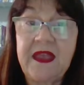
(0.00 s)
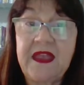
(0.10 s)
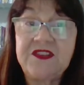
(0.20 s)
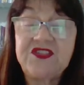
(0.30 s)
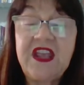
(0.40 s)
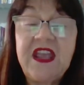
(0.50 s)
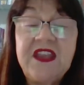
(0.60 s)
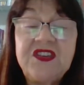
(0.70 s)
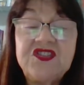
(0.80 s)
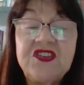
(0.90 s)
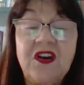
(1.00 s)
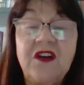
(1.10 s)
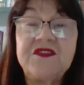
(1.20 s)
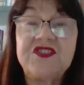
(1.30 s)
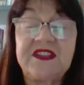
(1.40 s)
Change
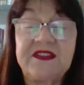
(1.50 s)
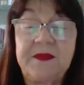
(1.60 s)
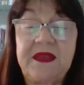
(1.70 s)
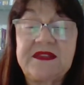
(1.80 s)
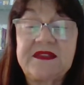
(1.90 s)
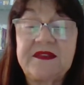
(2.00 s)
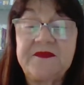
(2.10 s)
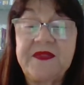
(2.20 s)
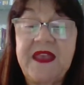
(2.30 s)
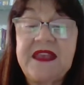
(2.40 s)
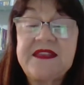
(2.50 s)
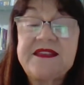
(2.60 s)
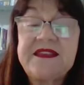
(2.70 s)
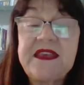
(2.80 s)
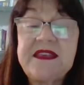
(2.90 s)
of judgment.
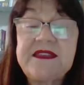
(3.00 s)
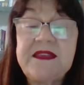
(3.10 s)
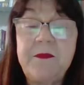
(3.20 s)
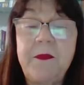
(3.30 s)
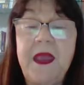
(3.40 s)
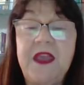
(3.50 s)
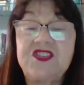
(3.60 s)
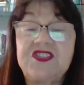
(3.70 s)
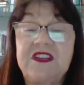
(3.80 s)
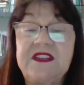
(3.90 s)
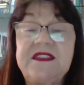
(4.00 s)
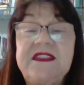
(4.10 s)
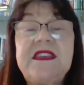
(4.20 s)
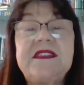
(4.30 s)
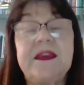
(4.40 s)
Since passion
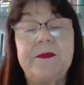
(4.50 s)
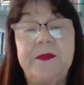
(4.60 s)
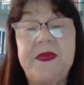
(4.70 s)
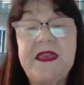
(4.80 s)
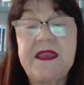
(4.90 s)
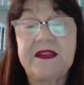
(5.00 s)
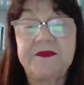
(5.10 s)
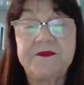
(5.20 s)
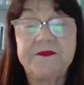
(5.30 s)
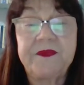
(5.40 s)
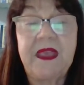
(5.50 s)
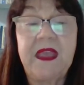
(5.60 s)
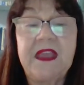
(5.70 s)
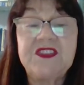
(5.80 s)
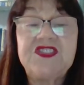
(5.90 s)
did appear,
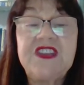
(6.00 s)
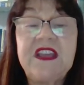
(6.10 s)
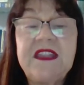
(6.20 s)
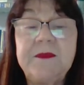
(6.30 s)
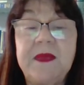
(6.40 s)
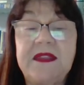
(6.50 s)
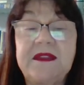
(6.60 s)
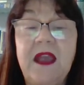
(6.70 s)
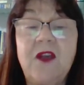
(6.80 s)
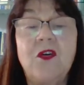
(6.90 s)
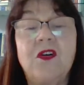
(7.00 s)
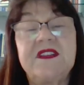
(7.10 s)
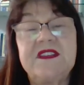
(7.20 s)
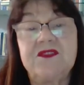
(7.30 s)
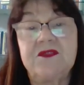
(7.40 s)
judgment,
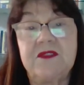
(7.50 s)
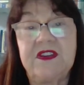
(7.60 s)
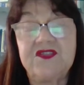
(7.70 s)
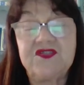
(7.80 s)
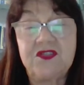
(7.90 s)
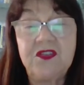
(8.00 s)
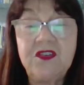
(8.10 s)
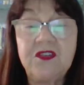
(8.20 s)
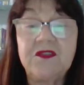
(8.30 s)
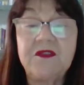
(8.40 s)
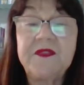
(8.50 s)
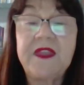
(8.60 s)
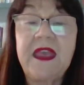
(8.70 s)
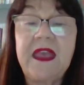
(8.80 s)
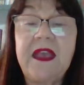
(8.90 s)
according to Aristotle,
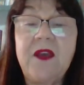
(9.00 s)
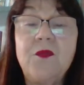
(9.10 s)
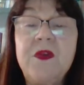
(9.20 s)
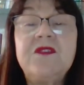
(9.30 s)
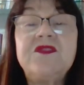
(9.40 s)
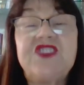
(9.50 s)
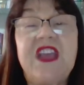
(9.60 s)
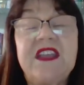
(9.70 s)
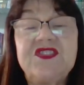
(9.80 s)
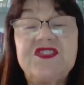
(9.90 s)
will change.